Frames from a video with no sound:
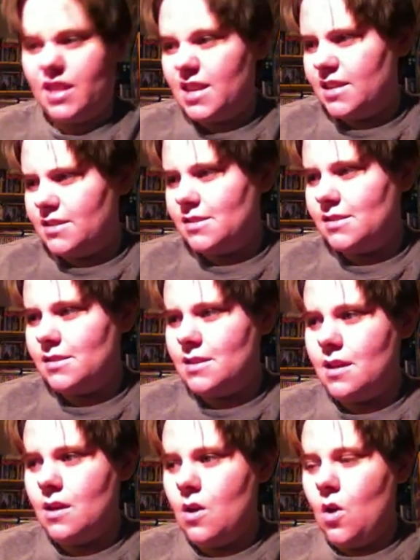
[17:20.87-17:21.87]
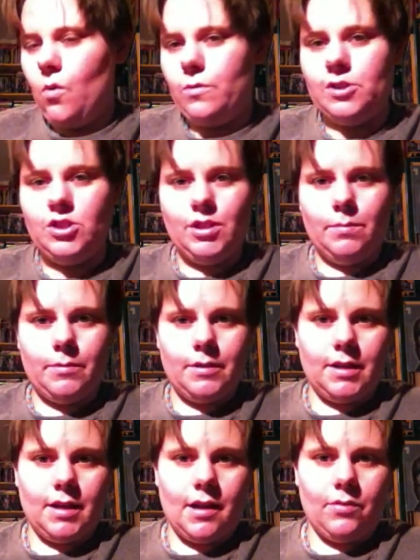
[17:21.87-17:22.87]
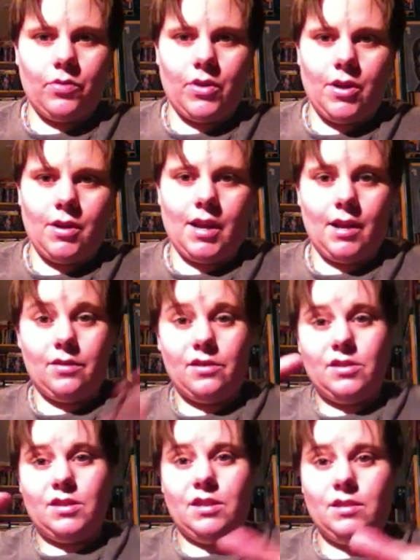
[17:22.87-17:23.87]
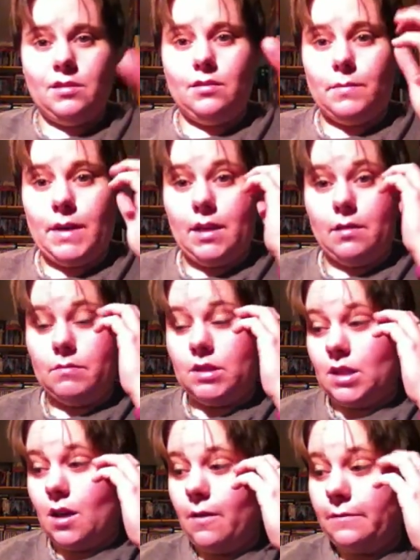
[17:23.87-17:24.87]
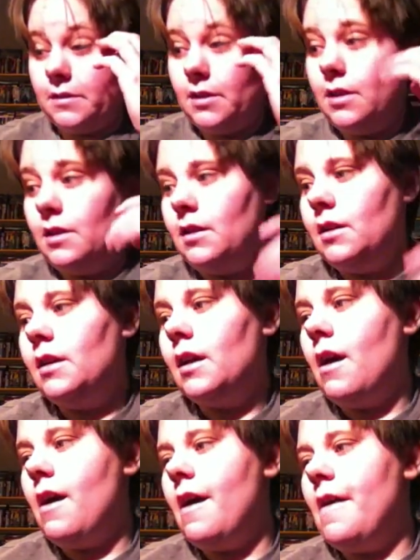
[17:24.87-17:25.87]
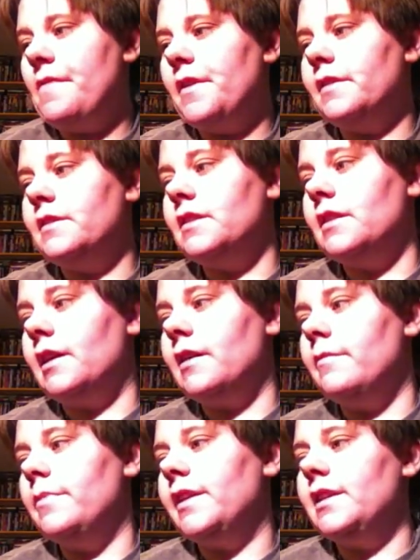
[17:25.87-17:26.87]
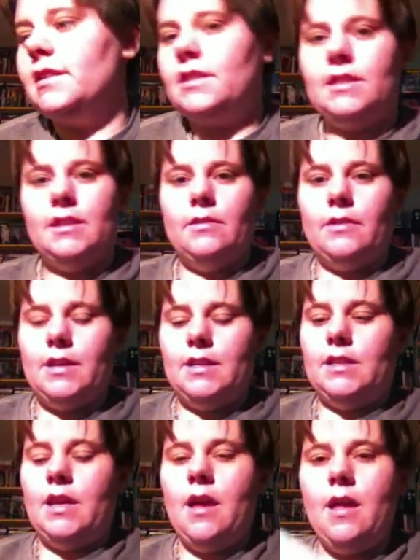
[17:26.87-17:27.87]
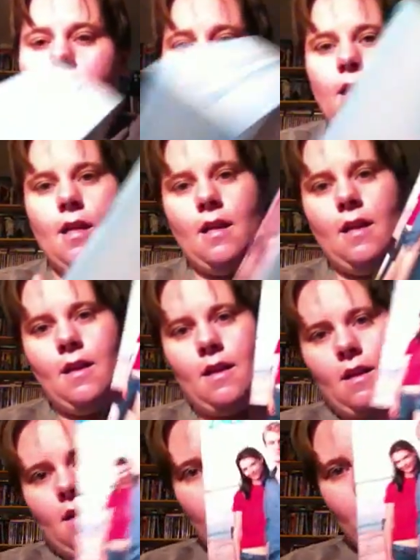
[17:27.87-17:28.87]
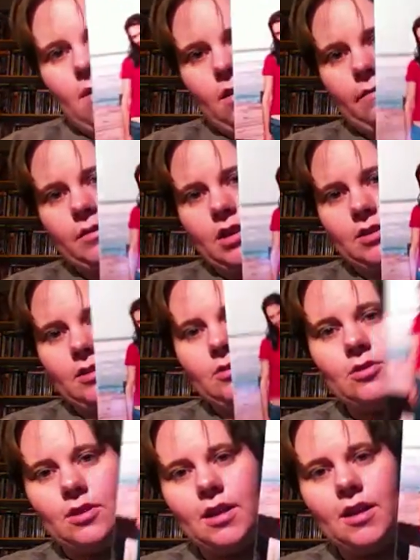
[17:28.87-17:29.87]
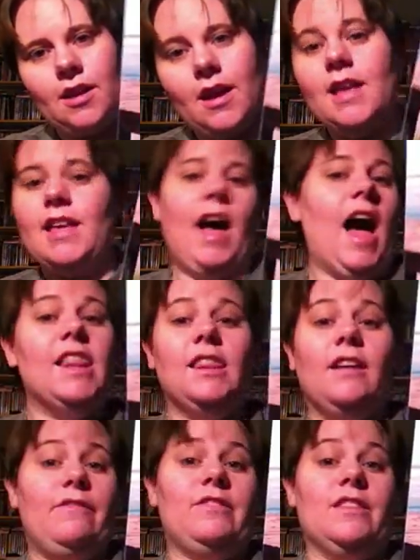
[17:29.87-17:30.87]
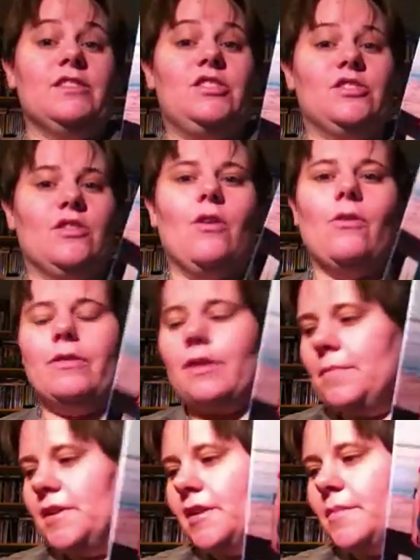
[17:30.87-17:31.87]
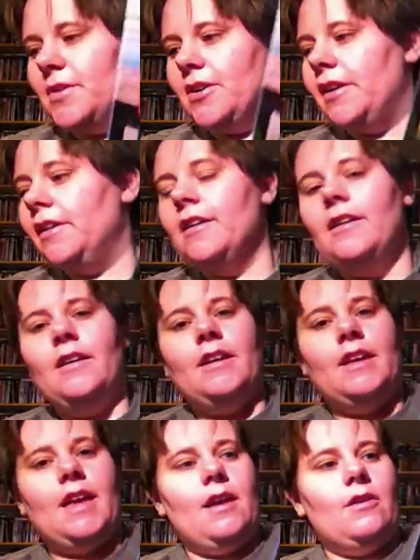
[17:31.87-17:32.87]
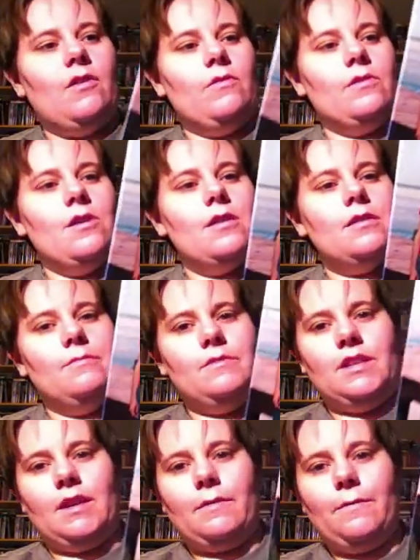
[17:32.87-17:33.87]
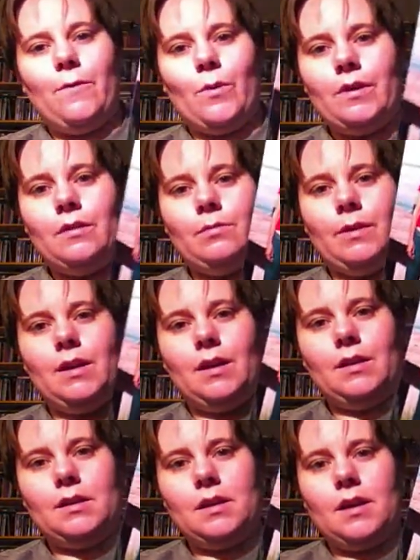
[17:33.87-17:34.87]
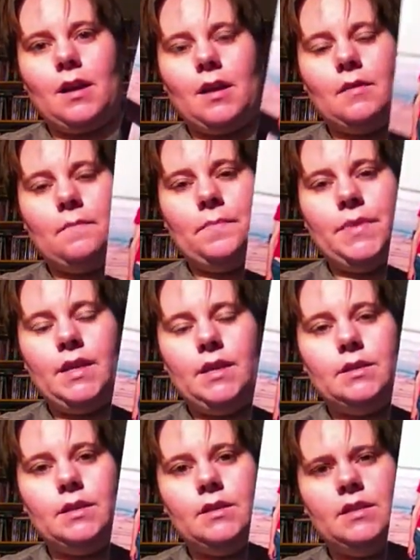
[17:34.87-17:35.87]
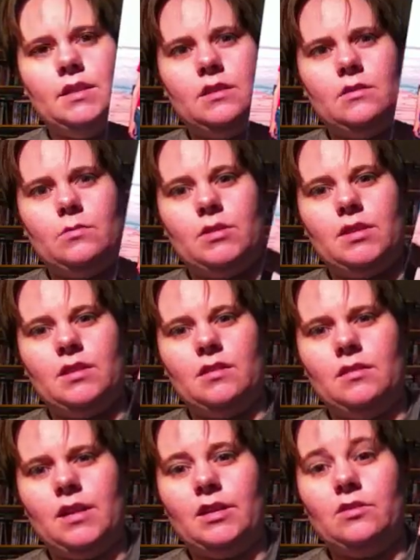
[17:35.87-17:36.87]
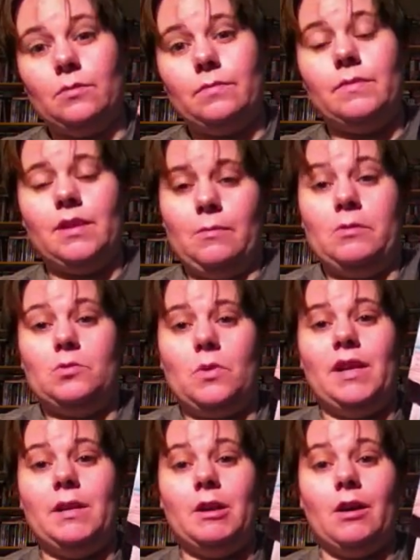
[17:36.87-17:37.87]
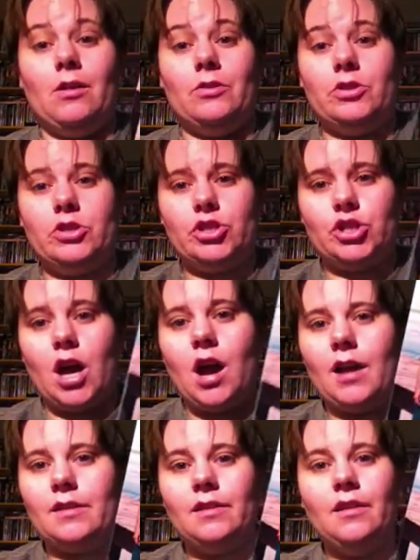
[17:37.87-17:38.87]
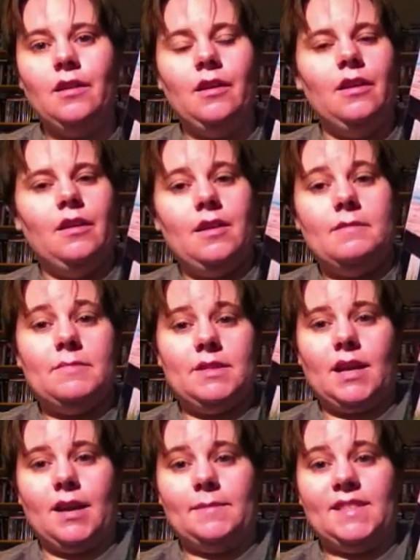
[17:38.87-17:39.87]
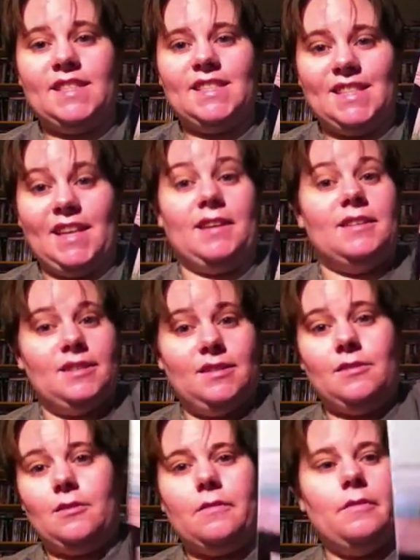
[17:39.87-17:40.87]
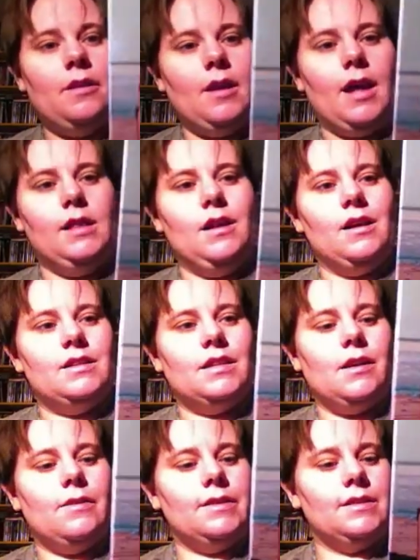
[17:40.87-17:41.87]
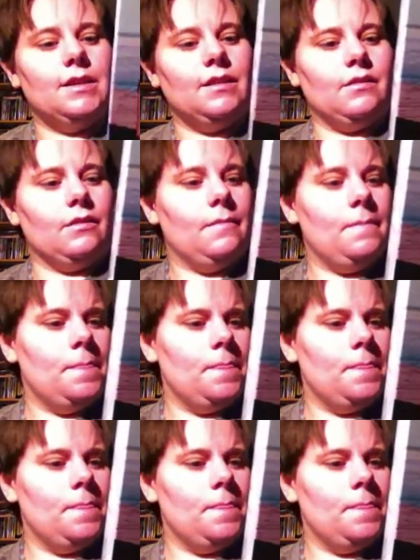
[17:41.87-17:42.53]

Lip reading: this was cheaper to get than getting the seasons by themselves. And it's the complete series of Dawson's Creek. I loved this show. I mean, come on. Can't go wrong. It was like $43.99 because the seasons were still like, they were $20 a shot times 6. So I lucked out. It's like a